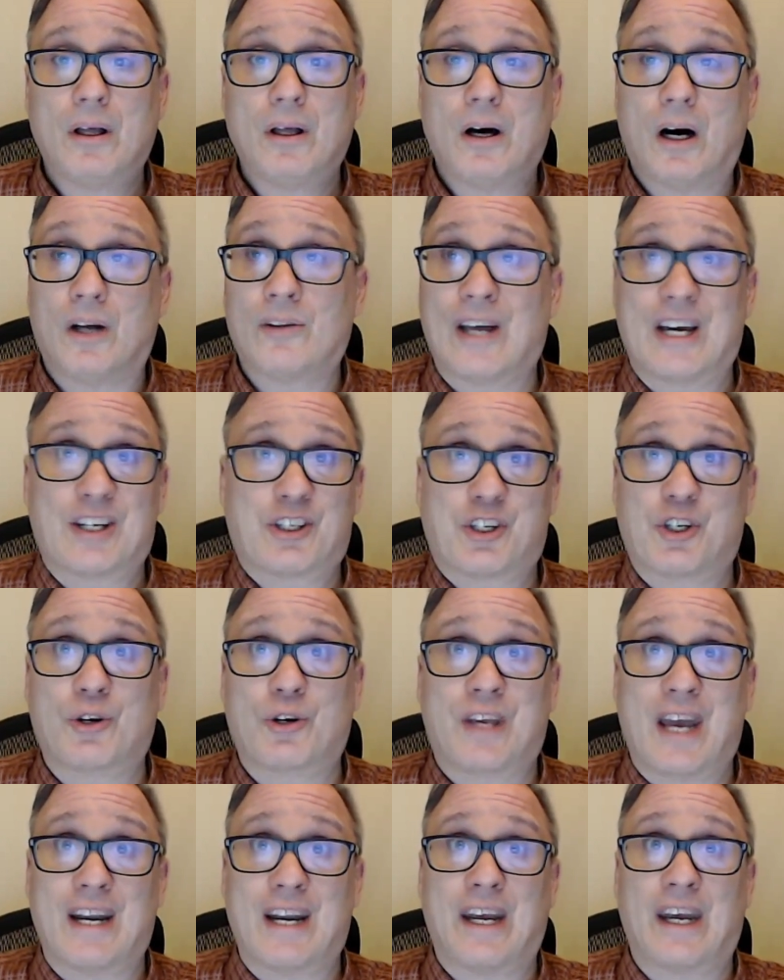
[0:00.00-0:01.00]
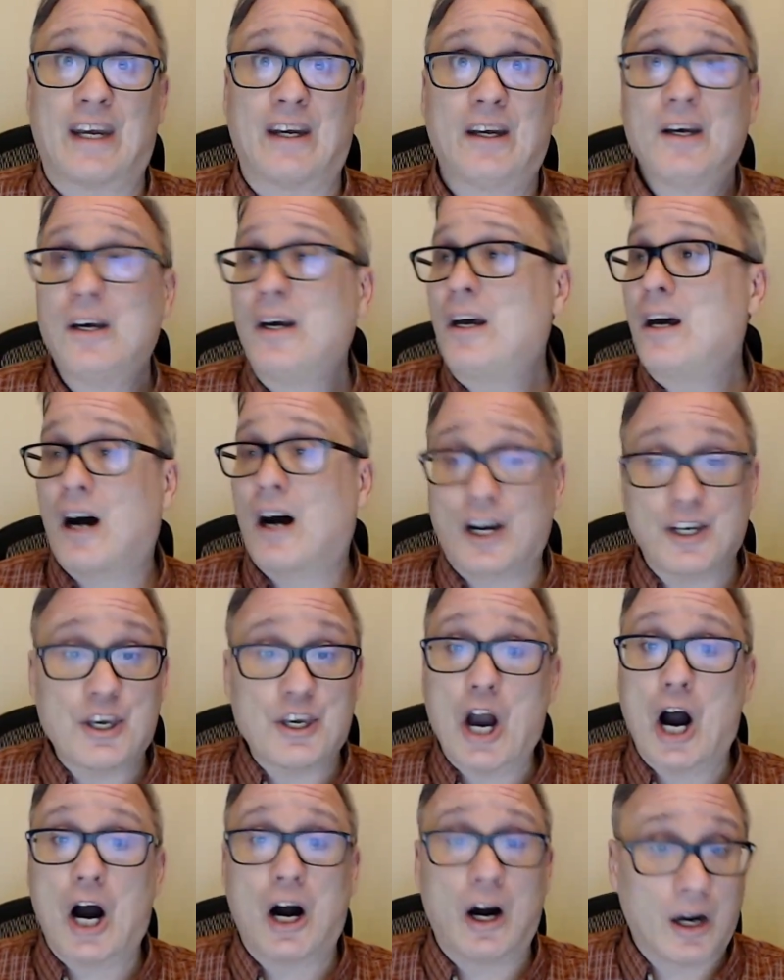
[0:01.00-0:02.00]
Unless you're getting a
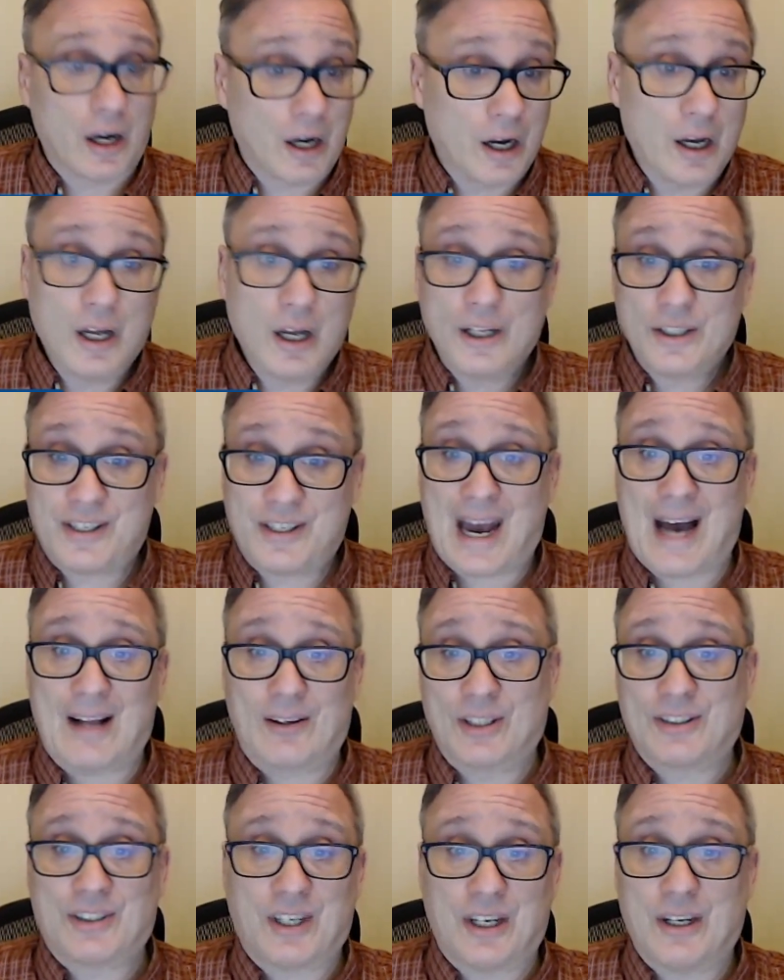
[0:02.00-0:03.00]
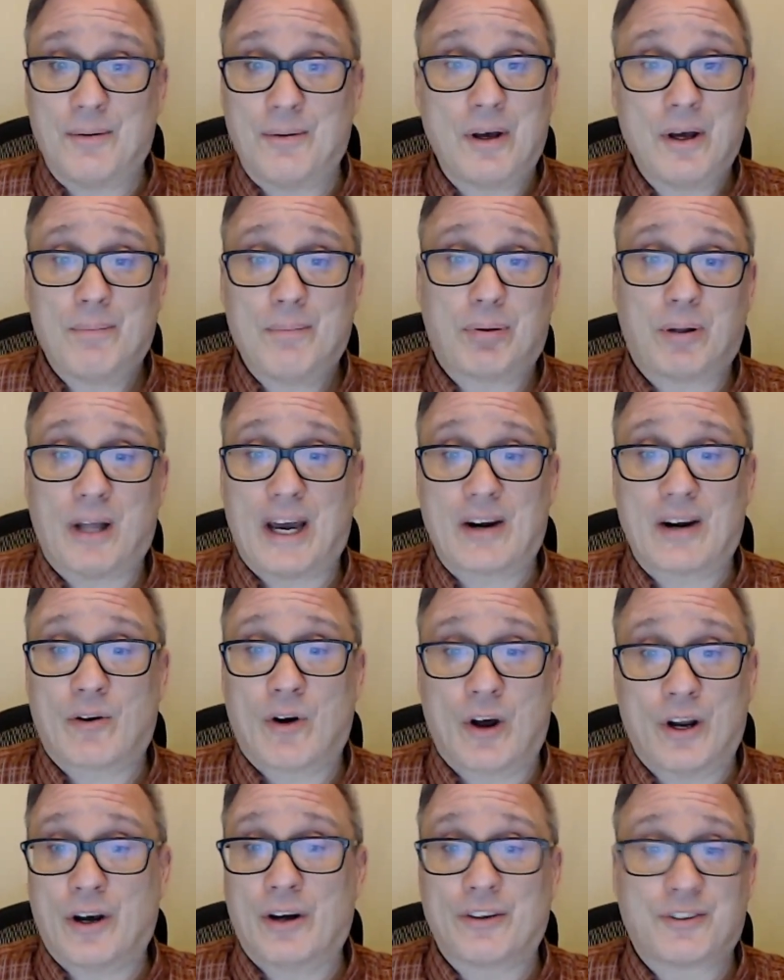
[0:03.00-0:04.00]
young, talented player
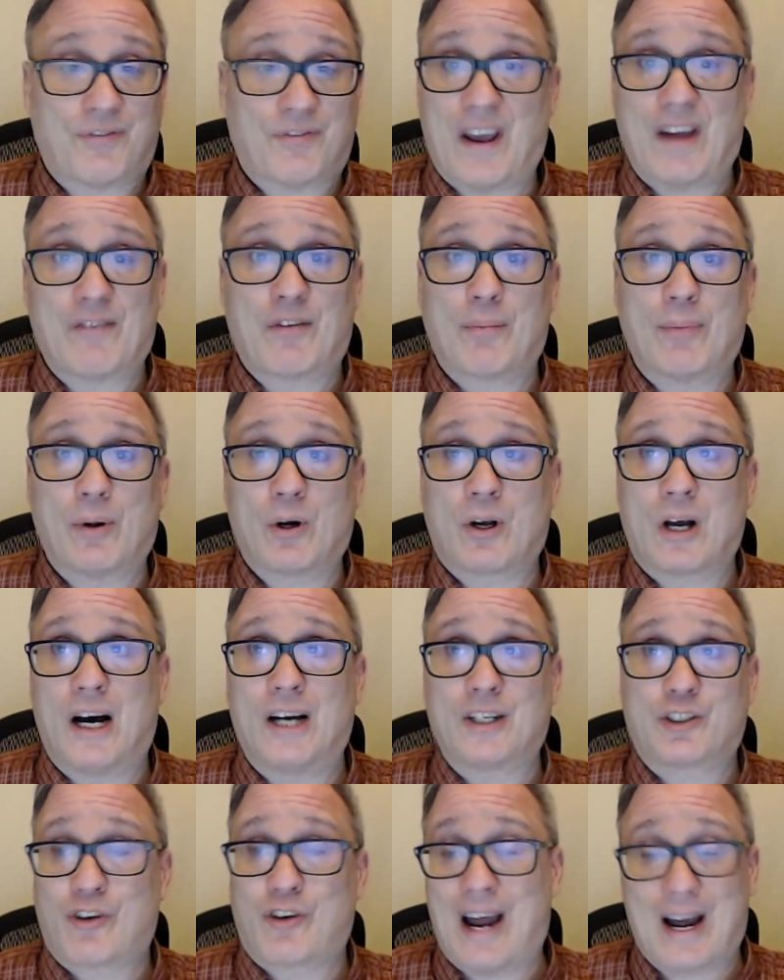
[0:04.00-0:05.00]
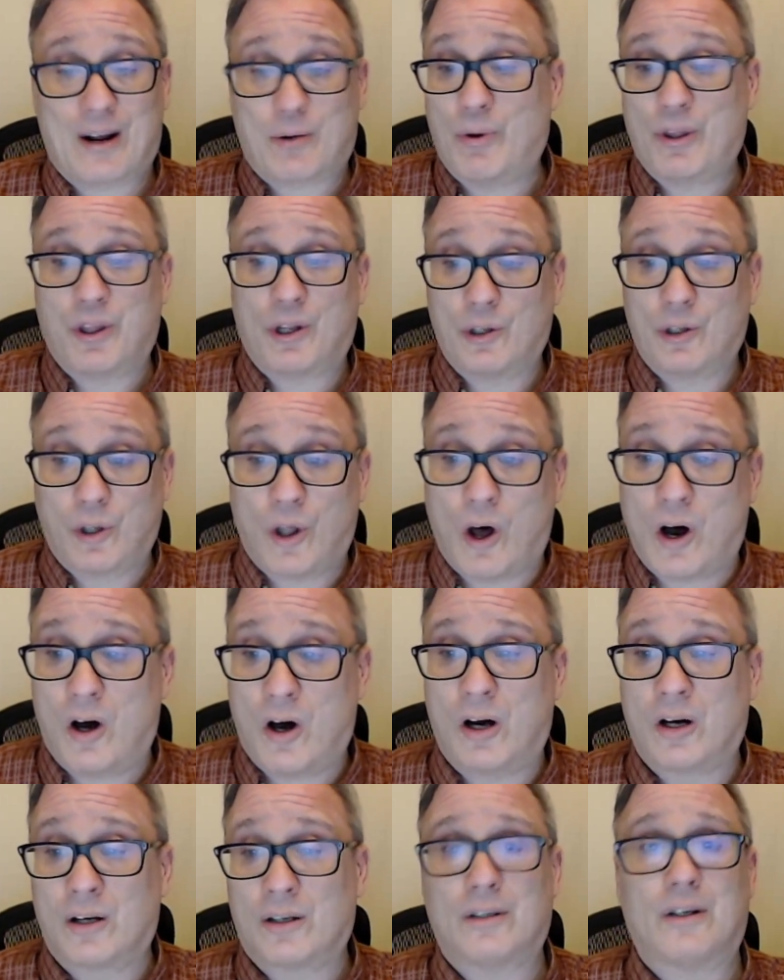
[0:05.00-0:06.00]
on a favorable contract with a
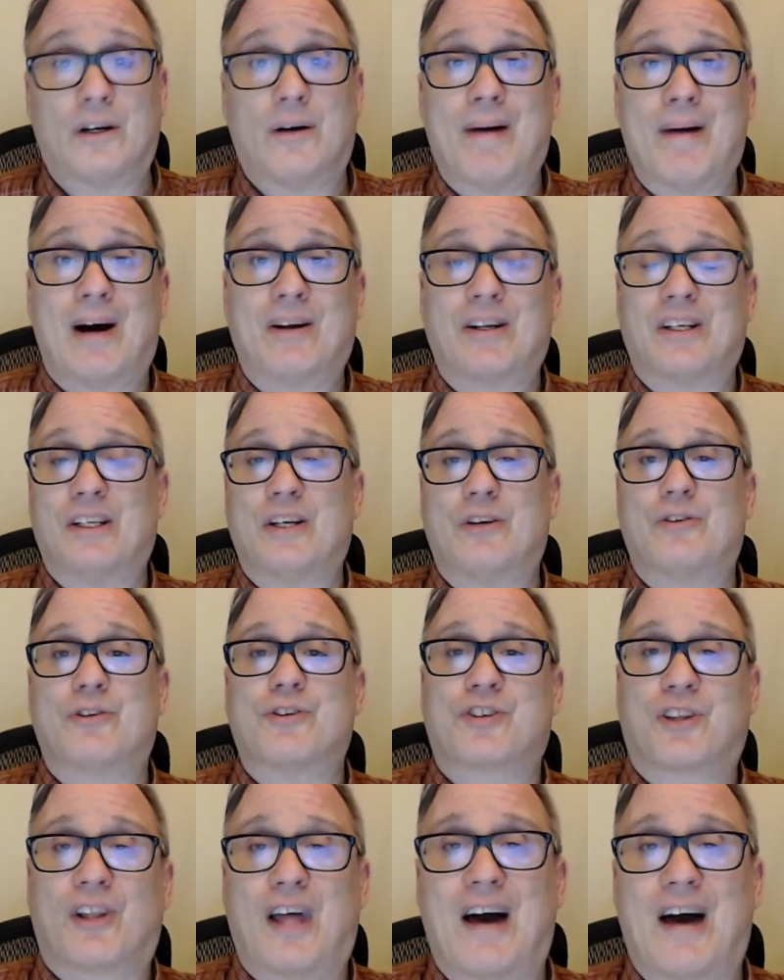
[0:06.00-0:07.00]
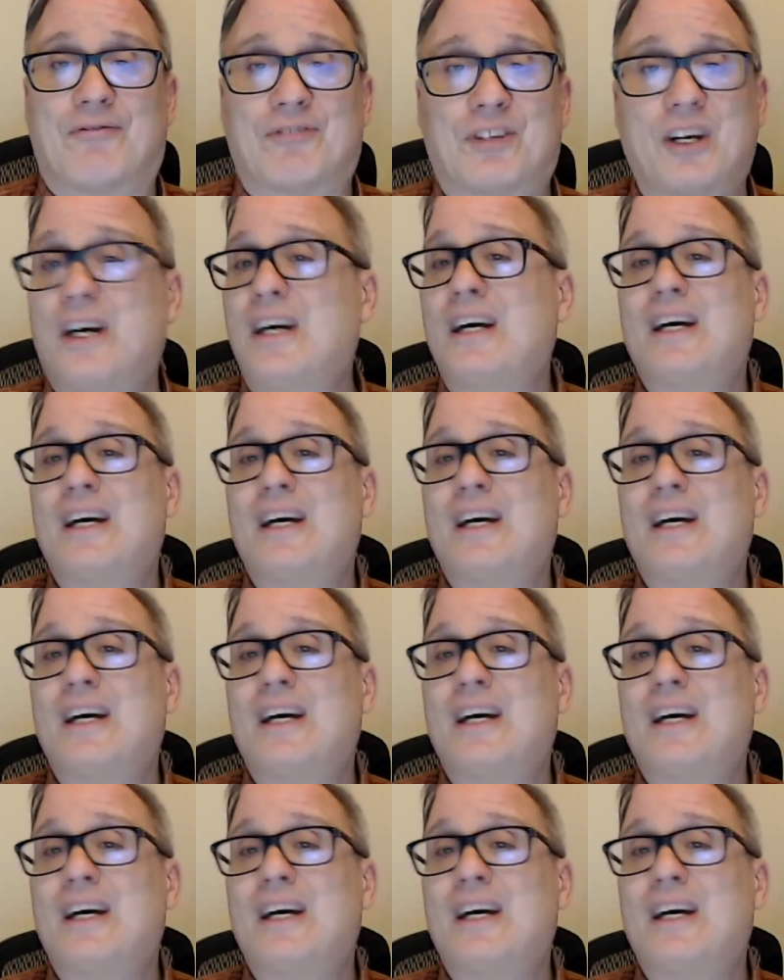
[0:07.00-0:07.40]
long amount of years left,